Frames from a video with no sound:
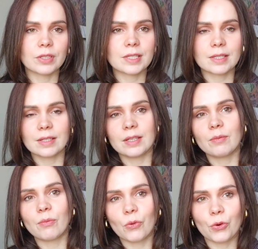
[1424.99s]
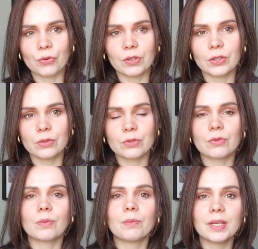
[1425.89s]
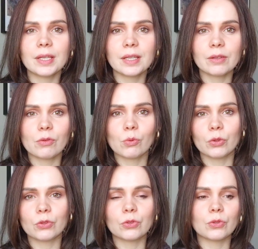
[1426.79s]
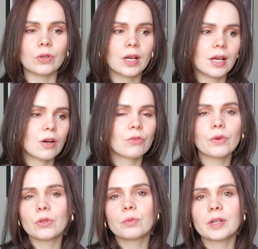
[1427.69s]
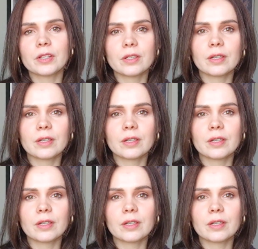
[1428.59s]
see more videos from me, if you want to follow my